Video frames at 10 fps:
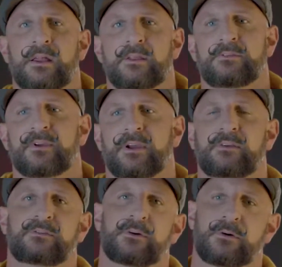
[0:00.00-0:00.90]
This
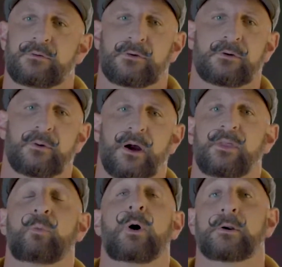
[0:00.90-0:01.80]
is due to
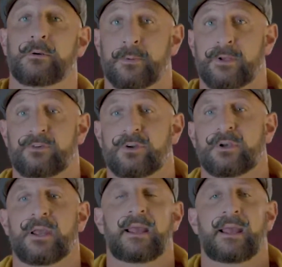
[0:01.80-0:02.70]
the water
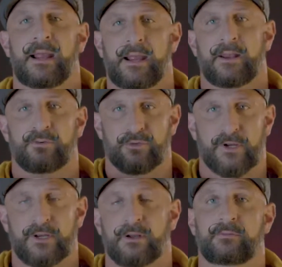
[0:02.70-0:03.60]
depletion and
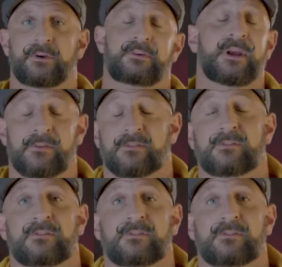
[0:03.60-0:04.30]
shrinking of your discs.